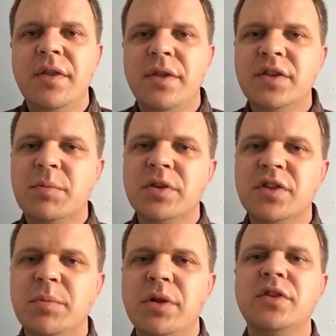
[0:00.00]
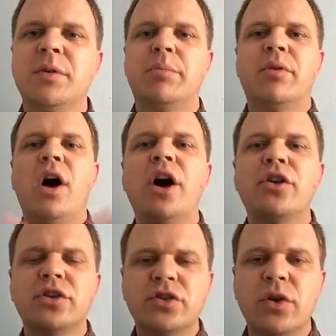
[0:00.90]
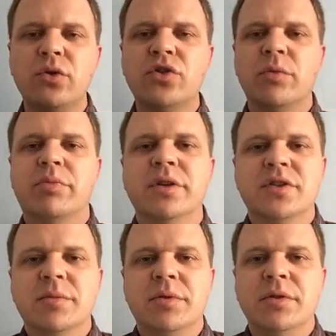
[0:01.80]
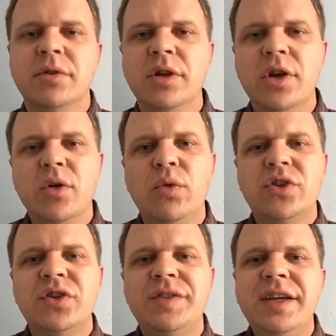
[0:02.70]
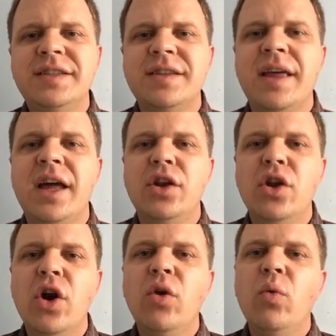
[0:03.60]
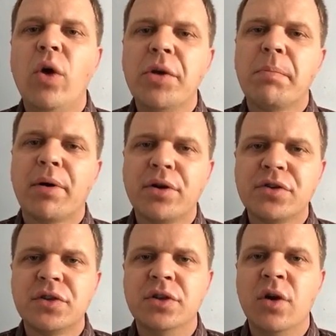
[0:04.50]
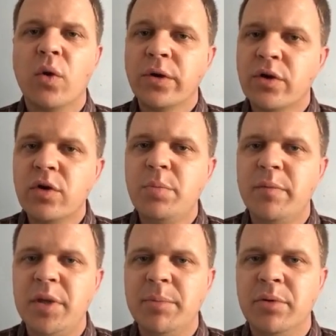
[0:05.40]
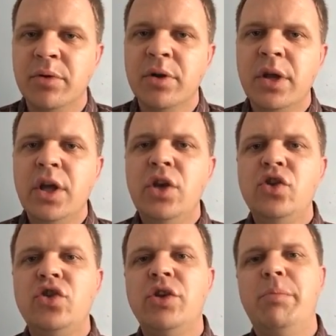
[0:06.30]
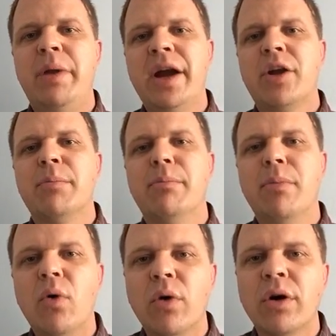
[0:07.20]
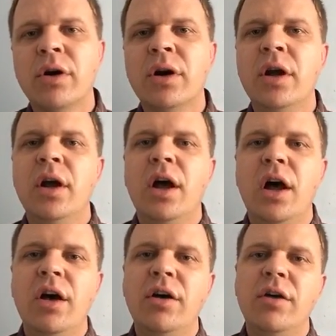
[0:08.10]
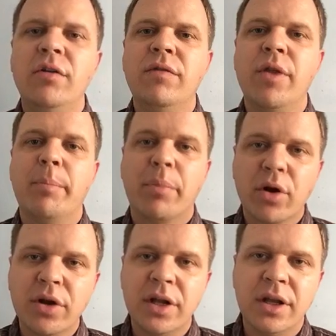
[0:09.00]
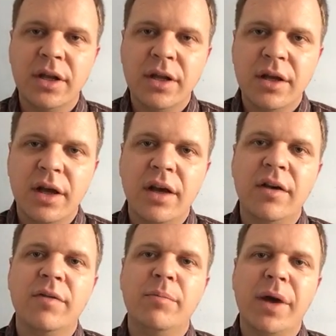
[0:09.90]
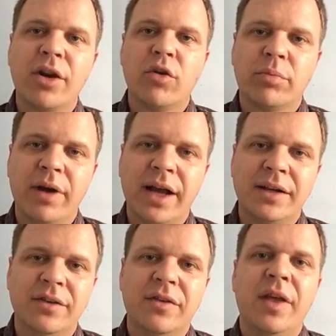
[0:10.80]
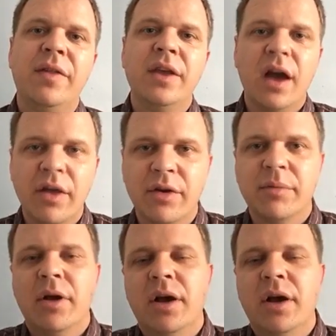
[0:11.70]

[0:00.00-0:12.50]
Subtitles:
This principle is a broader social principle, which states that no one person or group of people should bear more of the burden of medical practice than the other